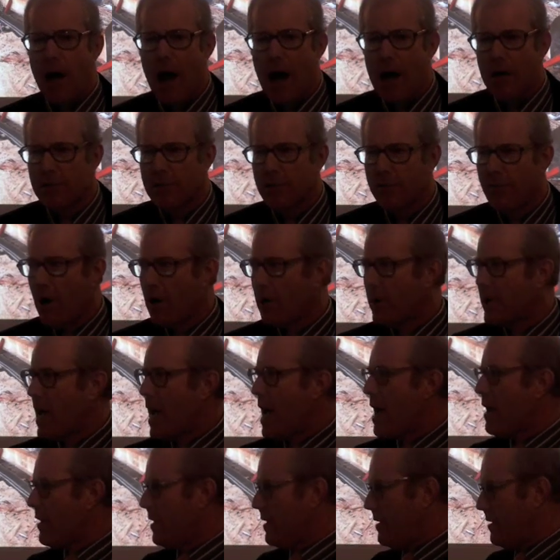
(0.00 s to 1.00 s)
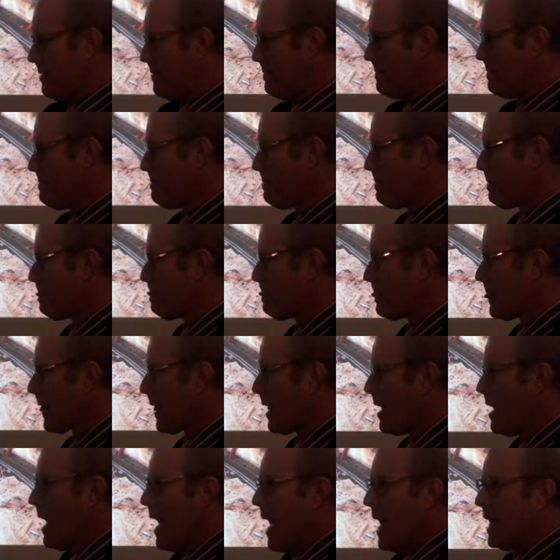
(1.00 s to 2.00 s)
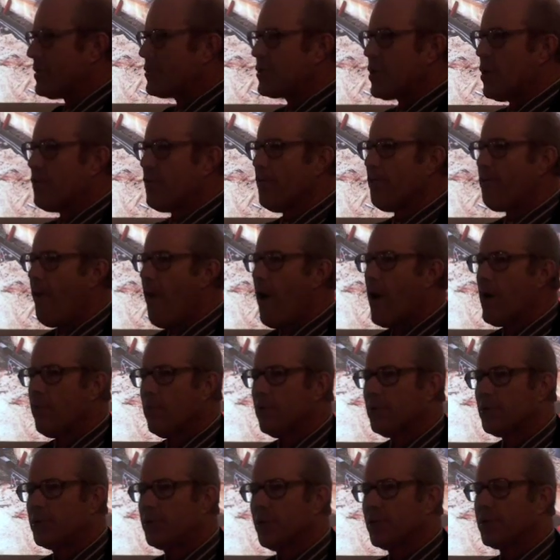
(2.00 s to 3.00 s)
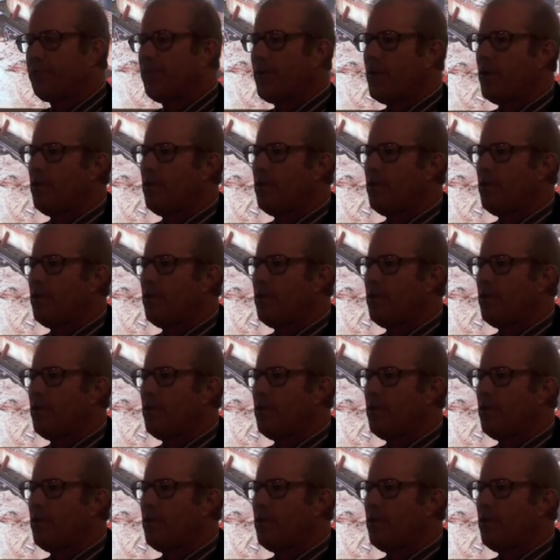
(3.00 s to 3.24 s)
miles of our county. And so the farmers just